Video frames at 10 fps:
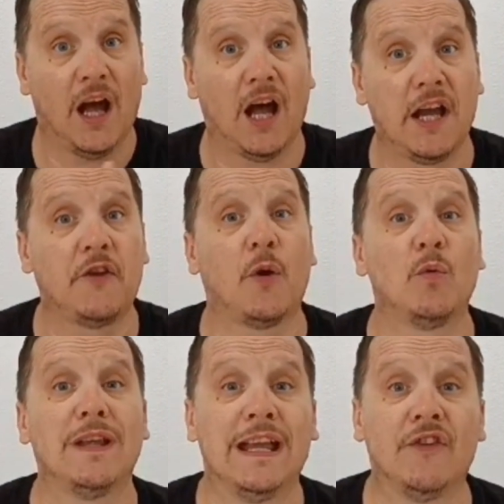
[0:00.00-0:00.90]
I
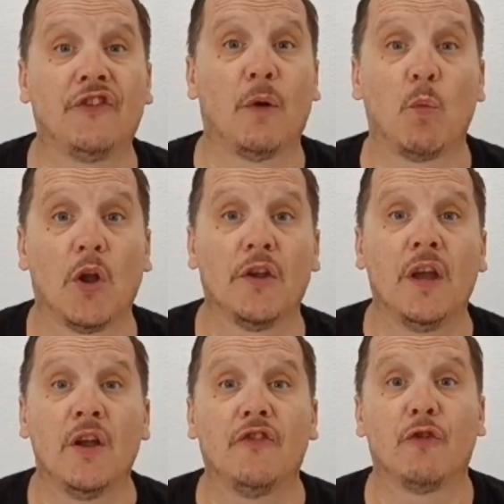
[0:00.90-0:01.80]
don't need someone
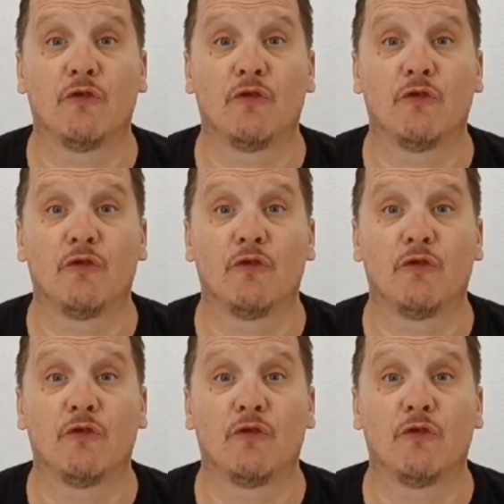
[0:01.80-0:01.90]
to